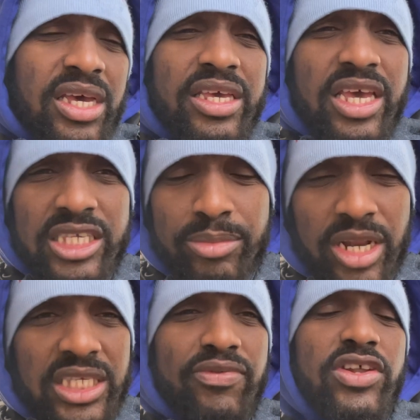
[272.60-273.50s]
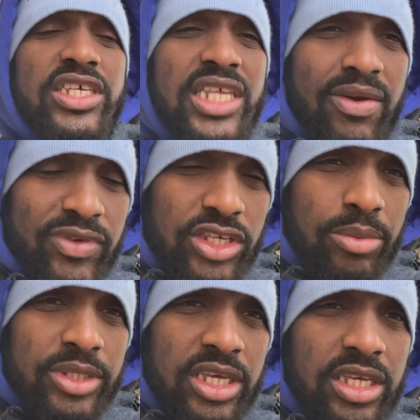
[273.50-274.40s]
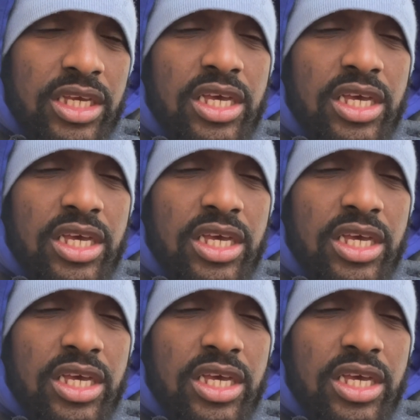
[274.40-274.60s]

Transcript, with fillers: Yes, man. If you understand for something,